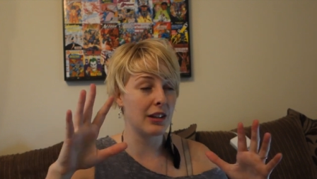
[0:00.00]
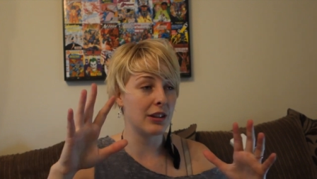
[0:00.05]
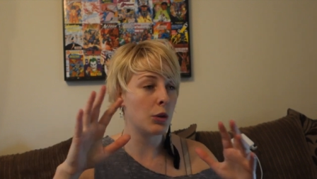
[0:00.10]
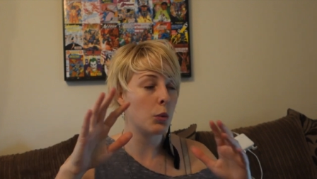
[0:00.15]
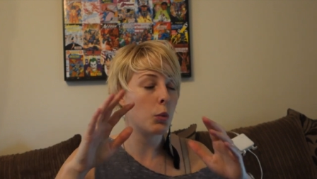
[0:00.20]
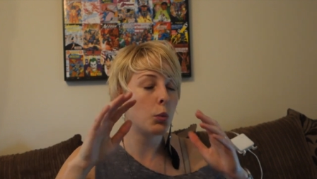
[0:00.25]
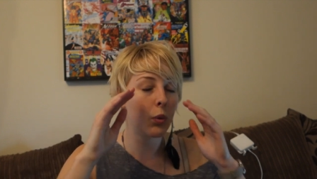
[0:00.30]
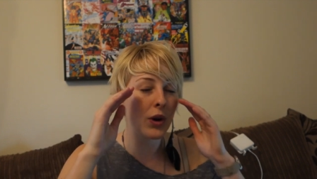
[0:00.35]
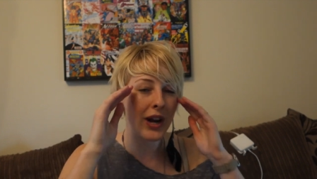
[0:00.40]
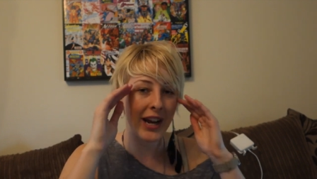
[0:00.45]
The
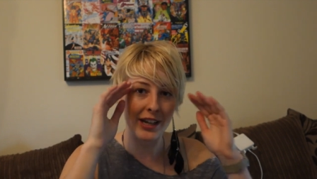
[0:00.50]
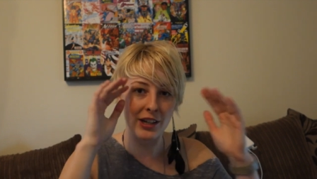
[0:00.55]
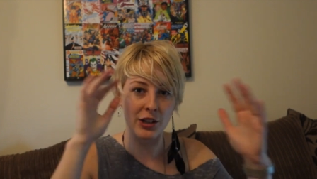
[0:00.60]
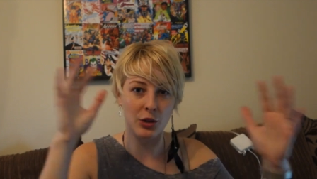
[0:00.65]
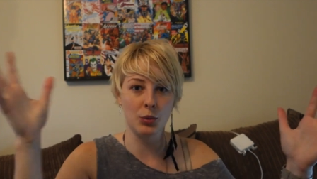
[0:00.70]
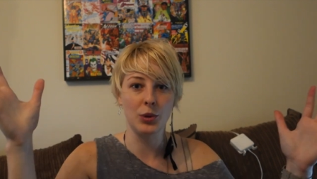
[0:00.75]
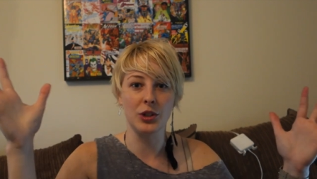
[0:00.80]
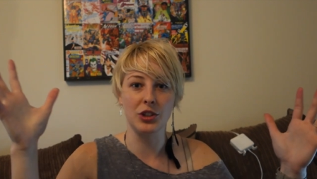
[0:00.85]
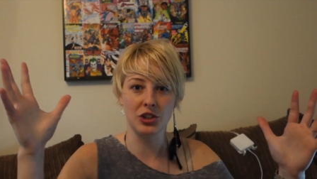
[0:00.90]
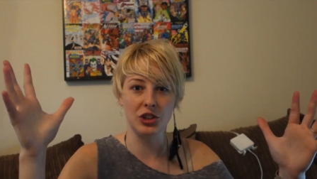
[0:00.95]

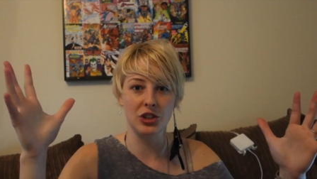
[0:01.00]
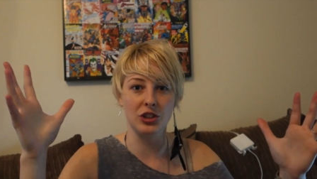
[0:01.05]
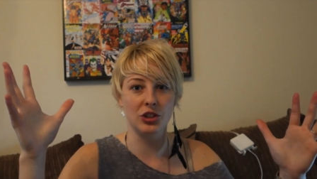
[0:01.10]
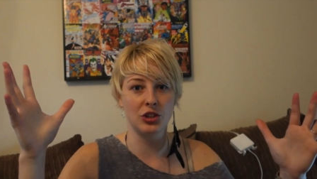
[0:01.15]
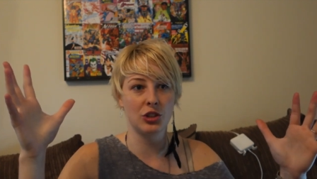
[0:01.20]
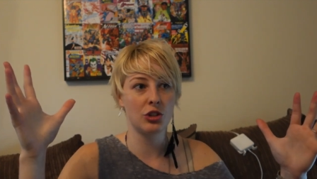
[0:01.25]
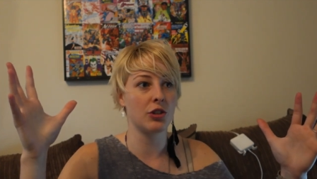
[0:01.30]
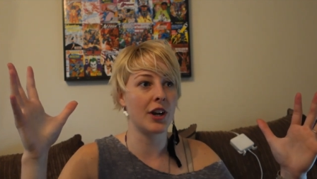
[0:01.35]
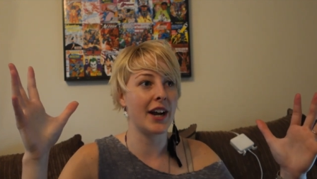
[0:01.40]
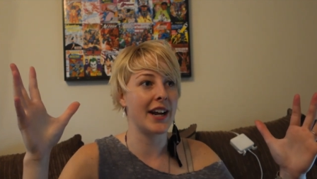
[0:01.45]
wind was
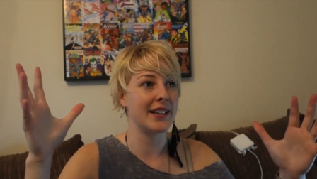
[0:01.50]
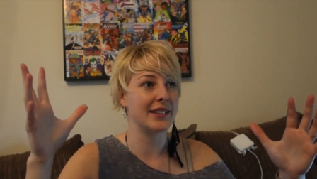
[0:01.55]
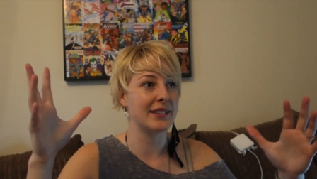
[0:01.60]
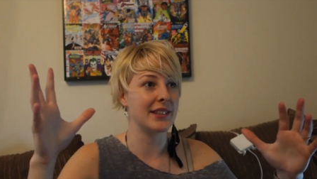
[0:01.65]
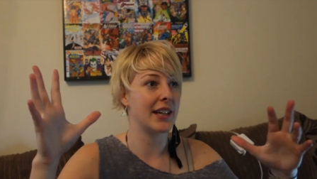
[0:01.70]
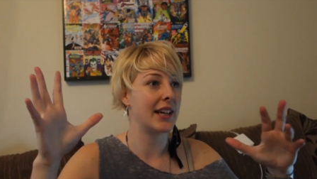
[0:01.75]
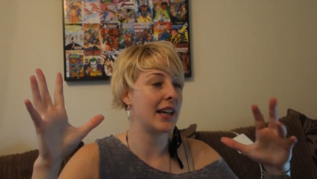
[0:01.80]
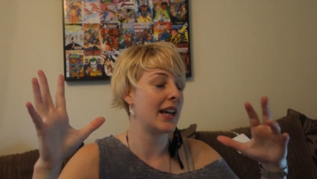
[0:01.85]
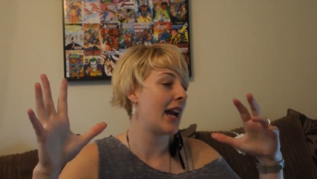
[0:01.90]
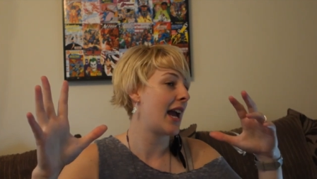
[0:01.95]
just
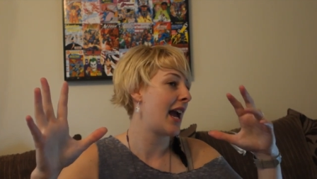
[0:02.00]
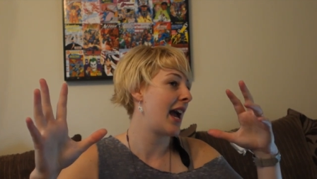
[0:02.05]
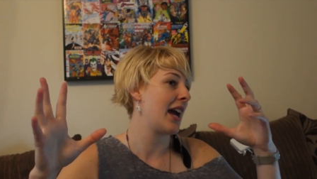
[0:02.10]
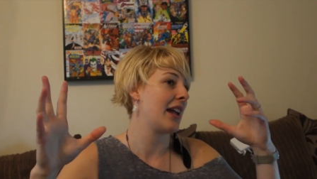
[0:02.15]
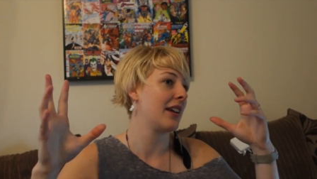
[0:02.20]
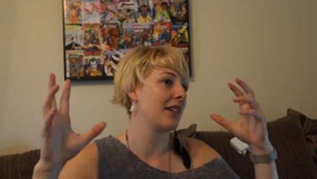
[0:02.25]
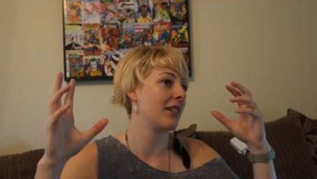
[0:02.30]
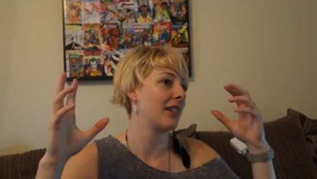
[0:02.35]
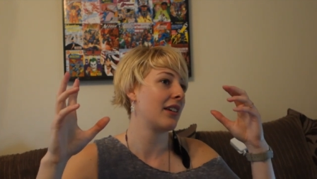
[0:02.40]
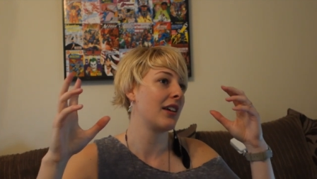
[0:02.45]
crazy
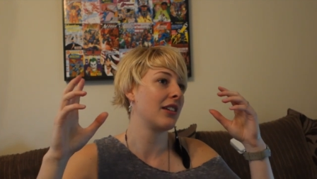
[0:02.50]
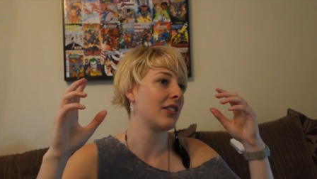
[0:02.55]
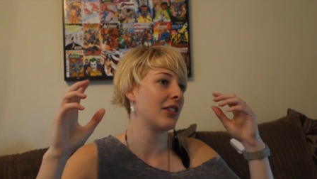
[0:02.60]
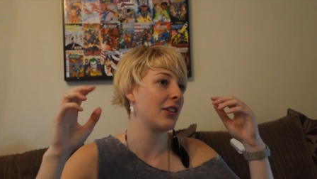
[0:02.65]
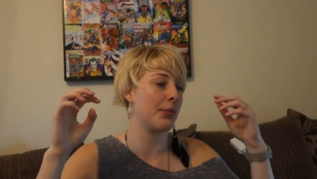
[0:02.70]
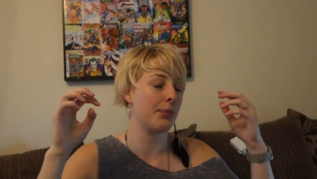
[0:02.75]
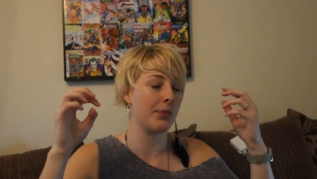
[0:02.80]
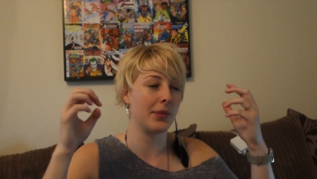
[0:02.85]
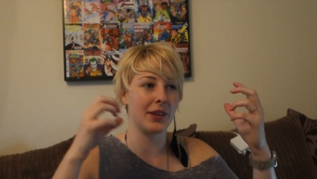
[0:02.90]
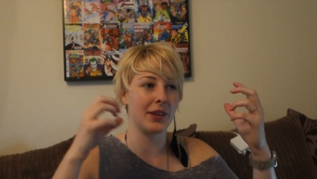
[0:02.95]
and the,